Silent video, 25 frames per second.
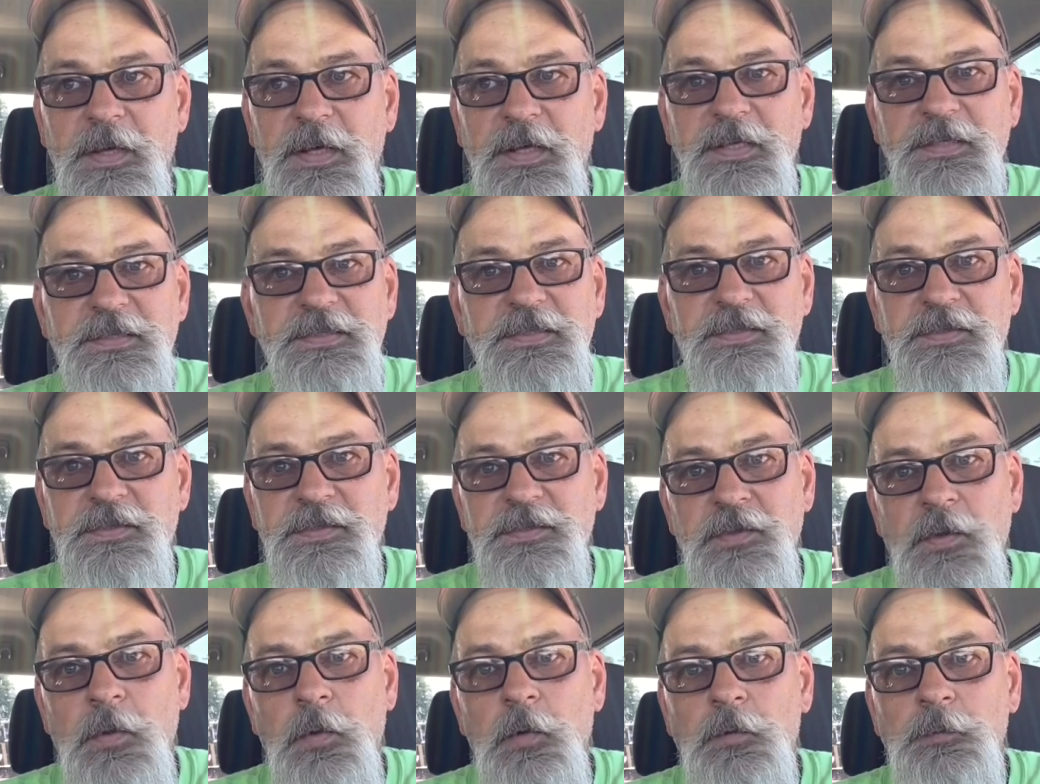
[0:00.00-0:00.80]
it is, there's
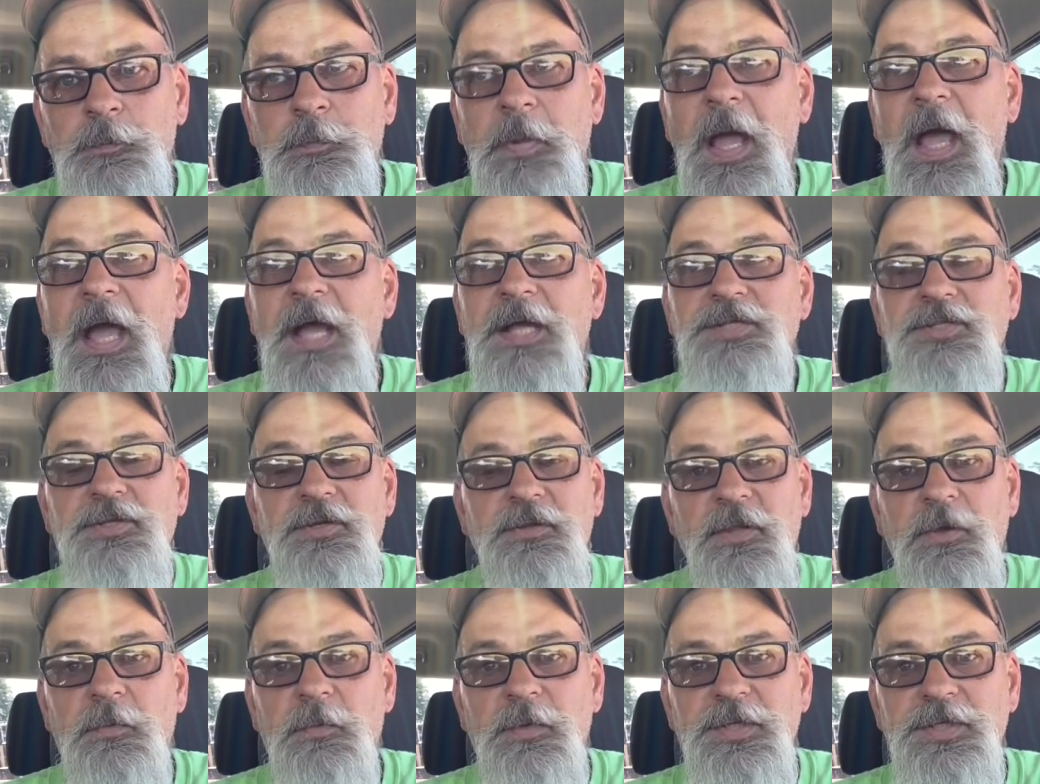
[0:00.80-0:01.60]
an old pasture
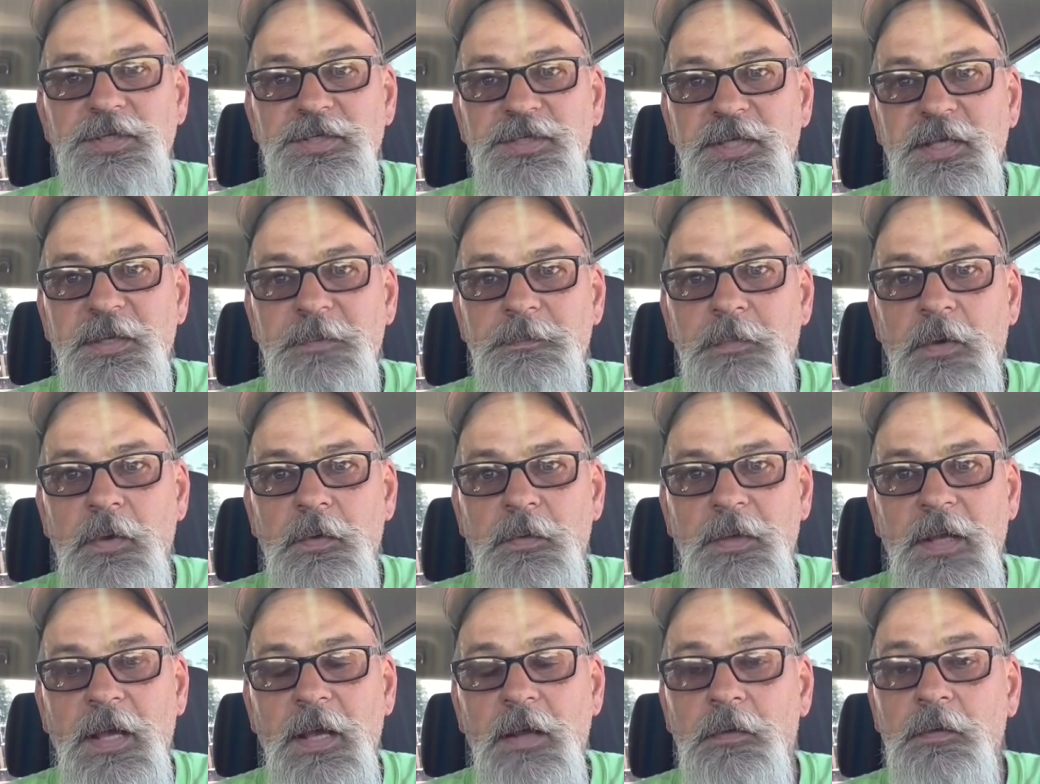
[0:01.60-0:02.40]
that we just keep
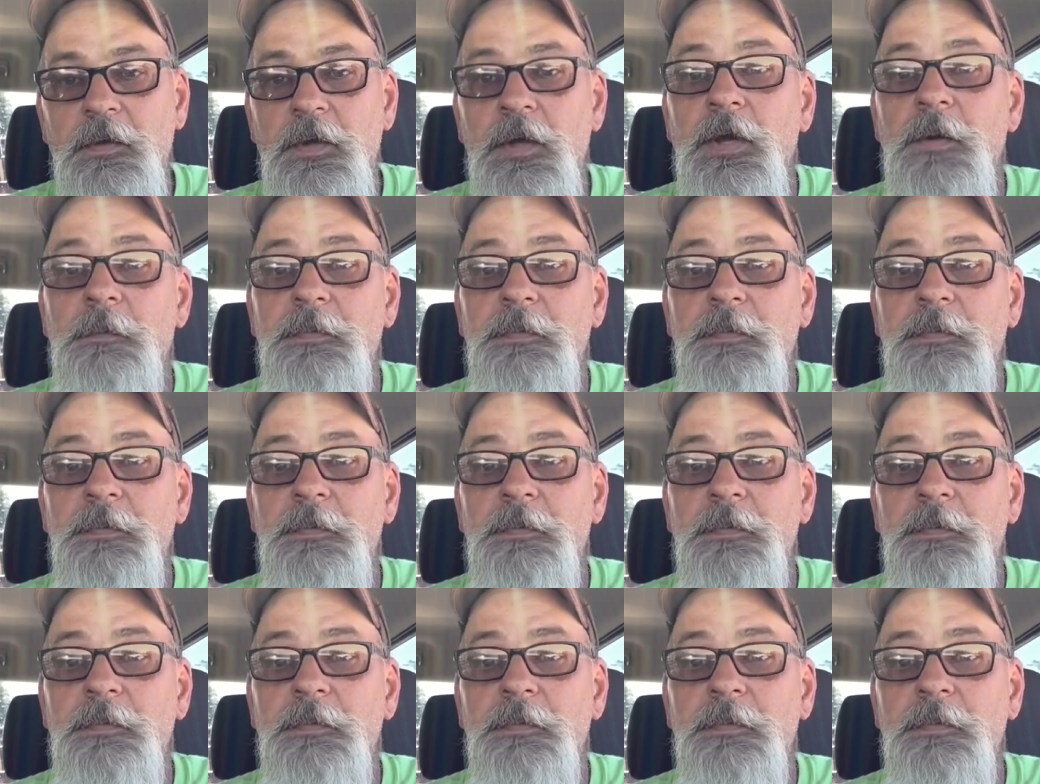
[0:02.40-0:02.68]
mowed down.